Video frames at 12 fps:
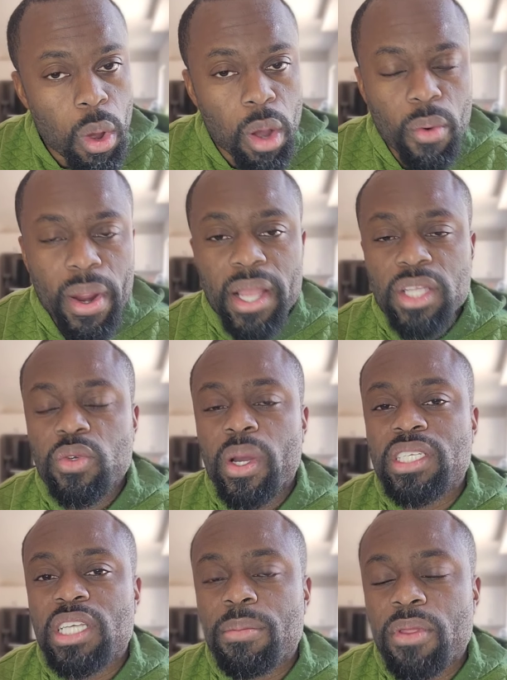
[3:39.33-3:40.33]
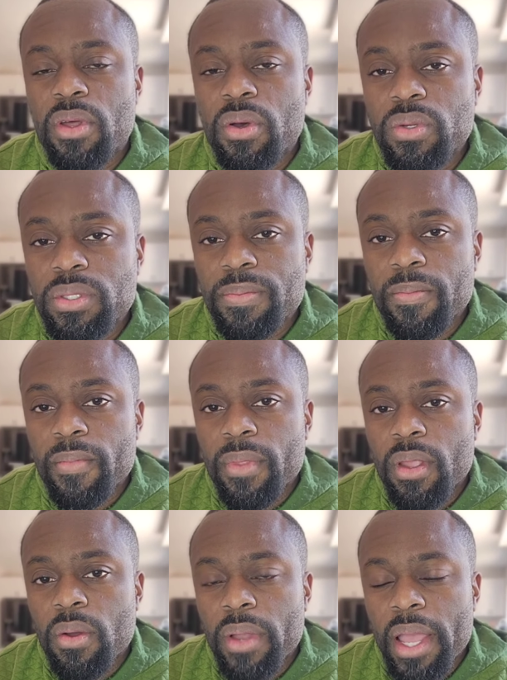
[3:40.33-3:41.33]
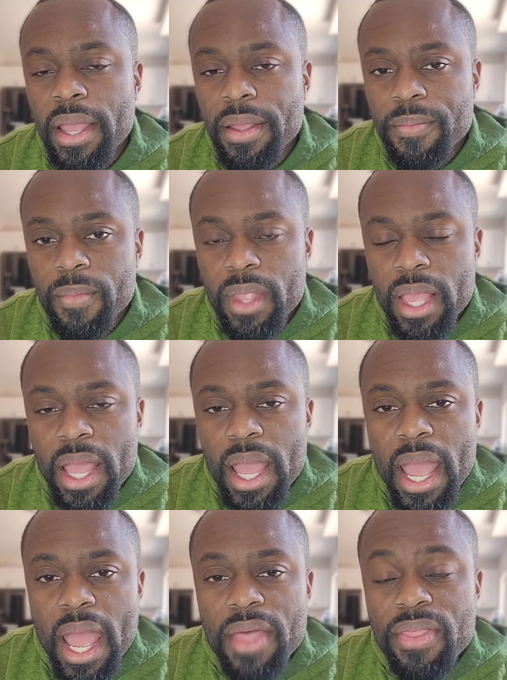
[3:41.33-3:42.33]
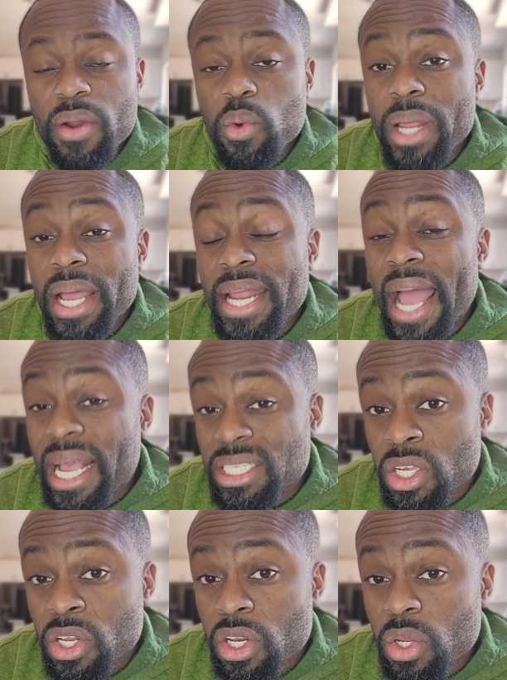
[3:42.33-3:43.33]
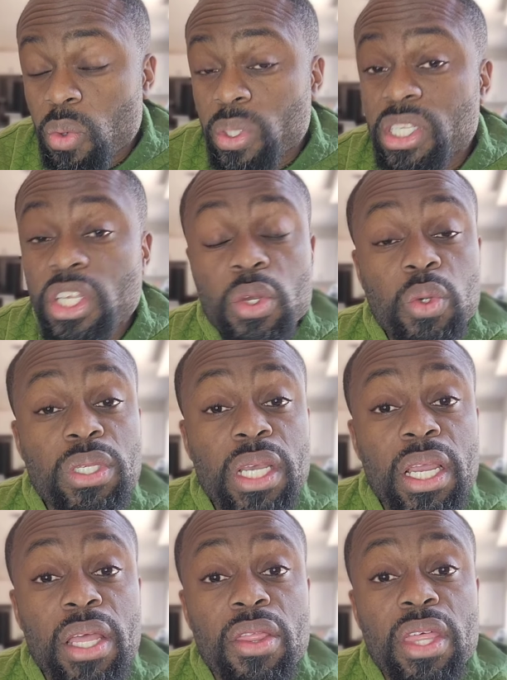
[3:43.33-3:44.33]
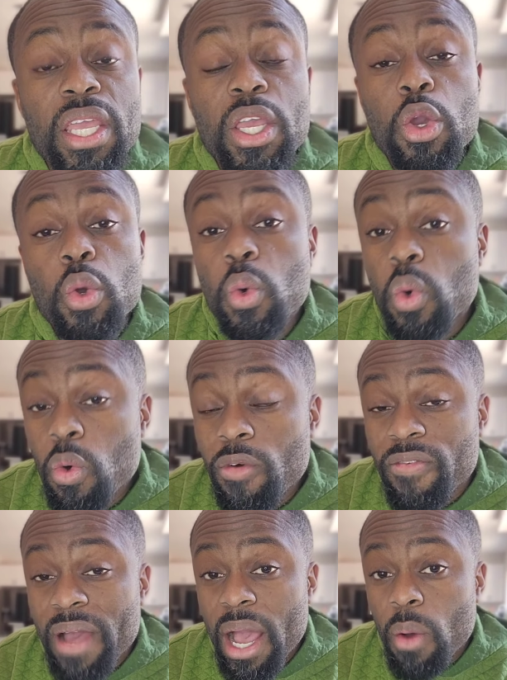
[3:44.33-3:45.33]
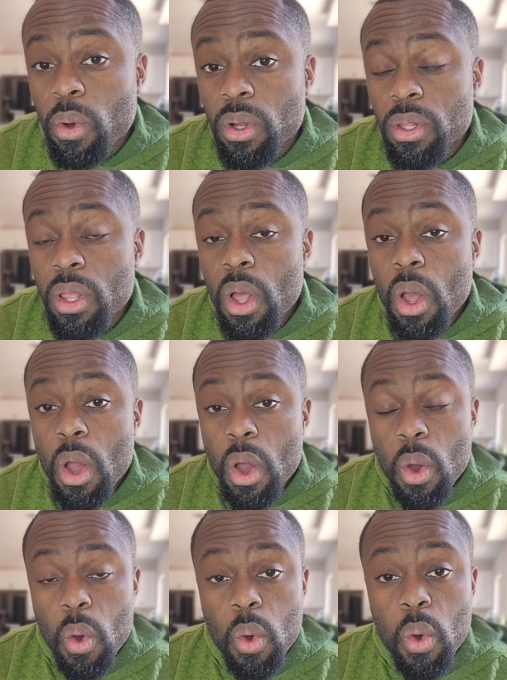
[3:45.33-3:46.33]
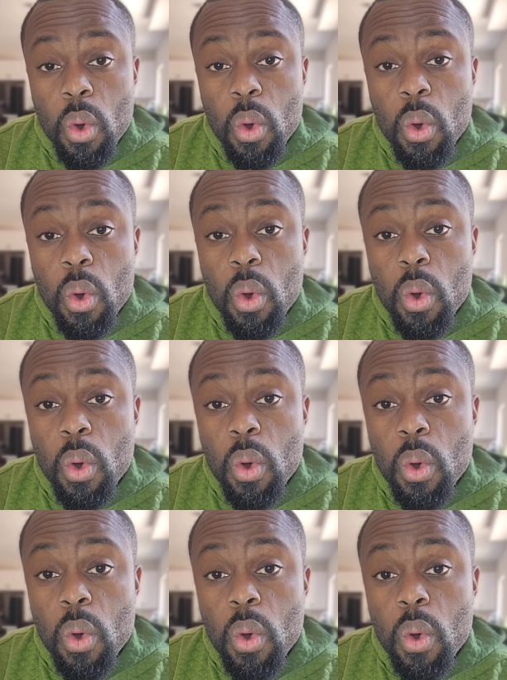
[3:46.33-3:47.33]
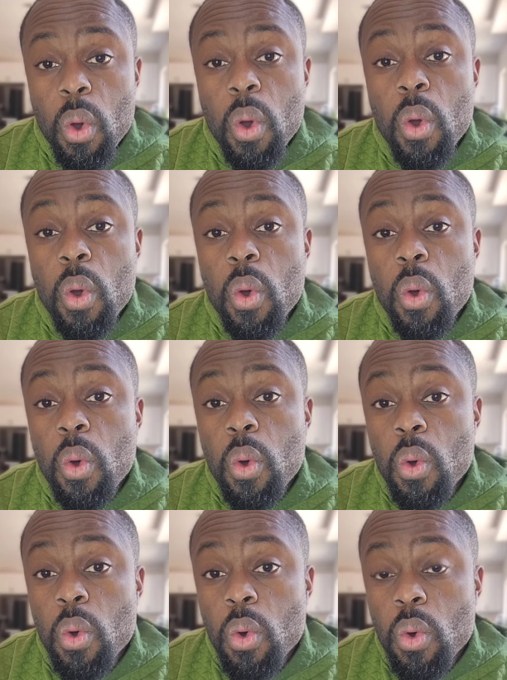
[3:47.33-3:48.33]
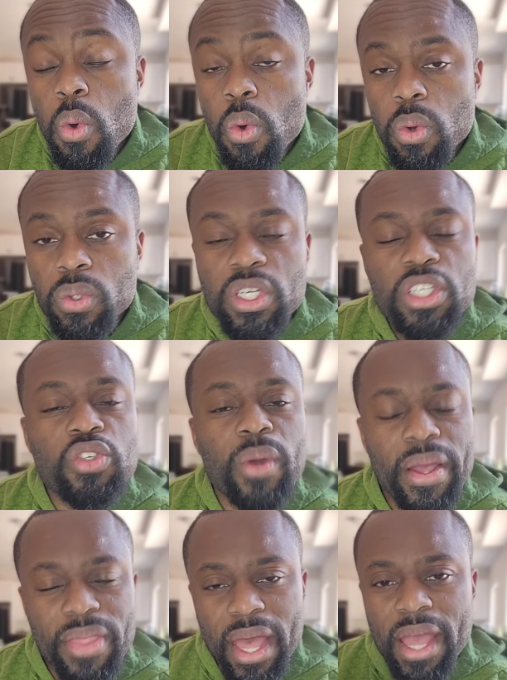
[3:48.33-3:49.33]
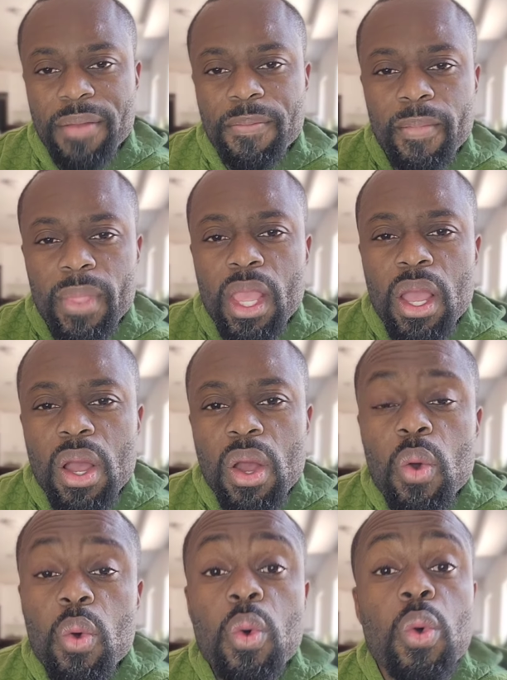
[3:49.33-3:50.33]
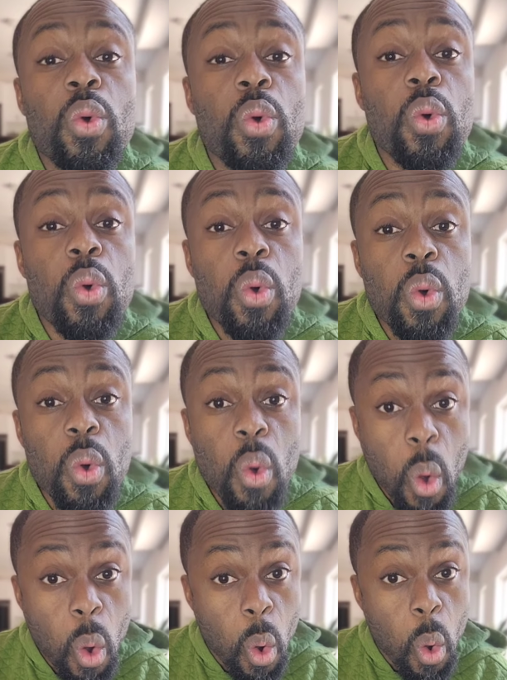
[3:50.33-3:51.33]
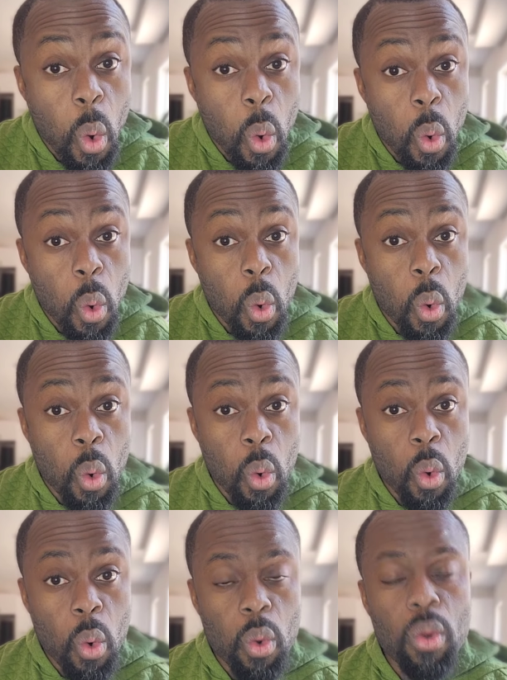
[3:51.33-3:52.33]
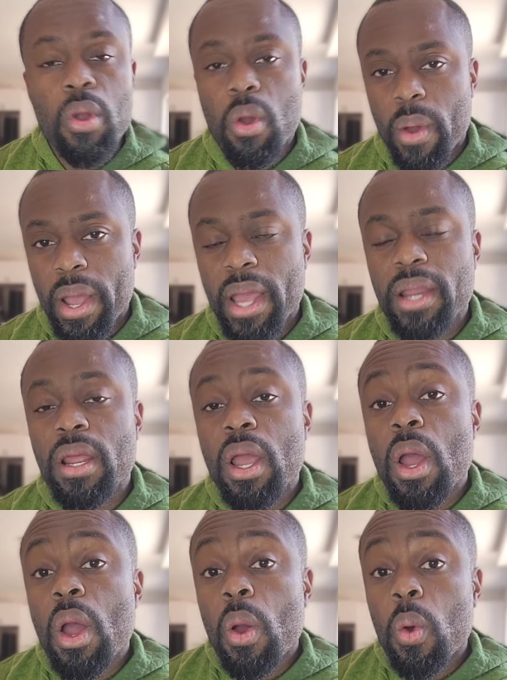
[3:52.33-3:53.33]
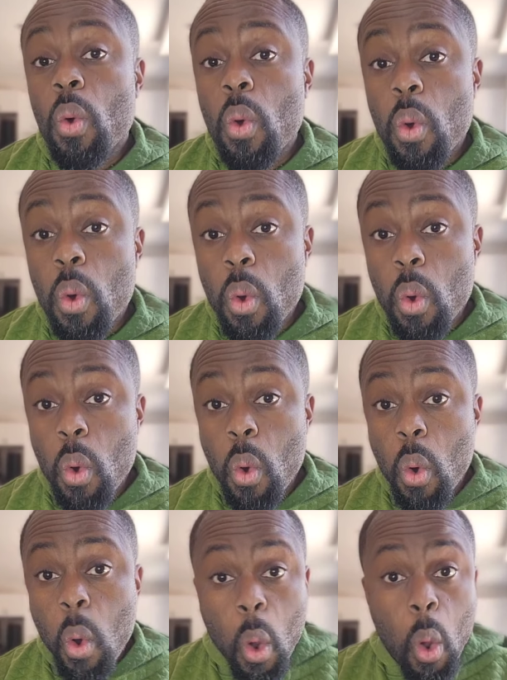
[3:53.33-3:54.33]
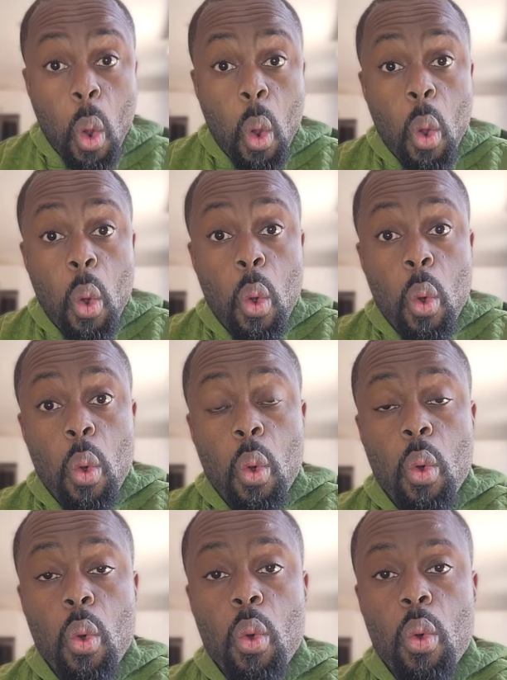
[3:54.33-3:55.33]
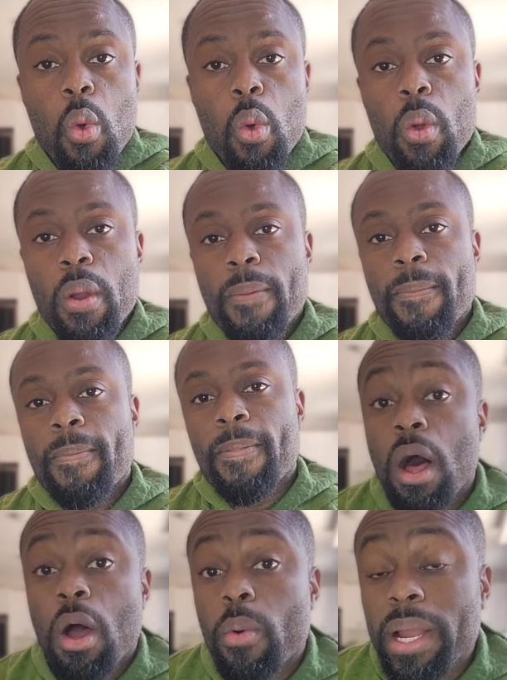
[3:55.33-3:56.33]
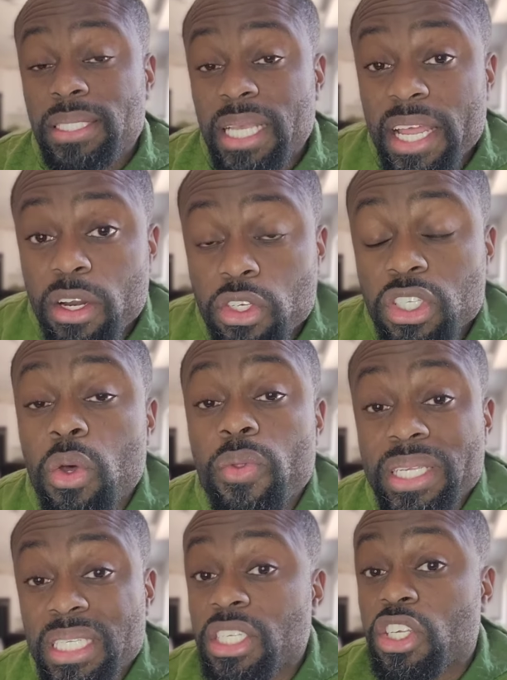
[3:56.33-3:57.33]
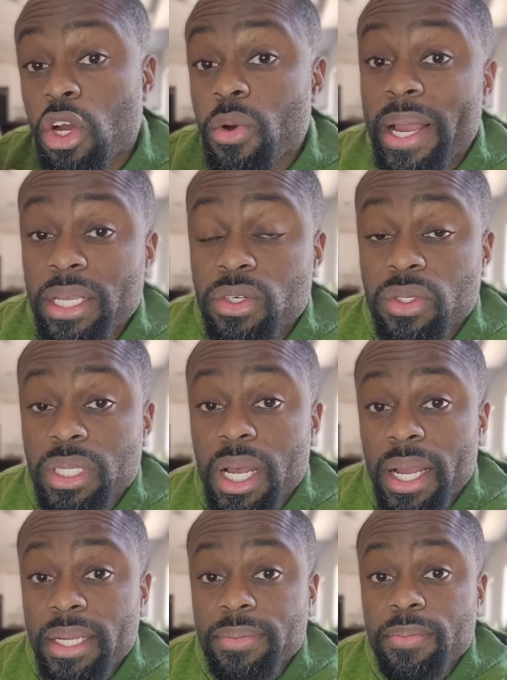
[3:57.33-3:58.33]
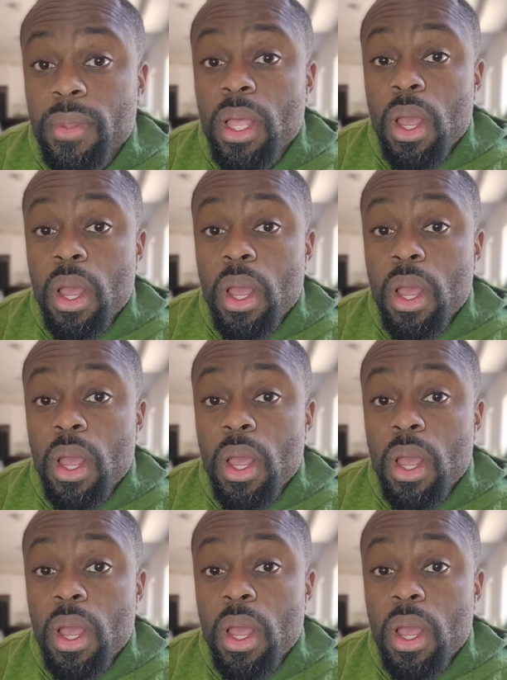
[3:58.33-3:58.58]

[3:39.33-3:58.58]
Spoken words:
All right, try some of those, okay? And then what I'd ask you to do is using the oo vowel, ooh, just try that. Ooh, go ahead. Ooh. All right, tenors, so this is your exercise.